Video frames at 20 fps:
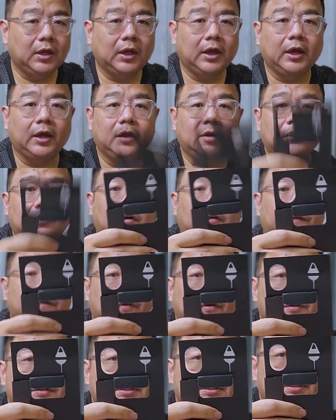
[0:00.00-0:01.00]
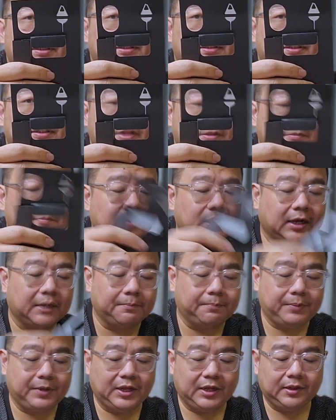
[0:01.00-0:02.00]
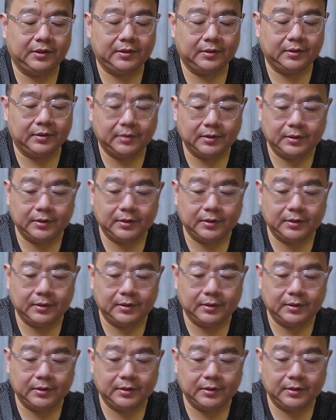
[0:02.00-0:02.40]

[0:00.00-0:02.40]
And of course the SIM card pin.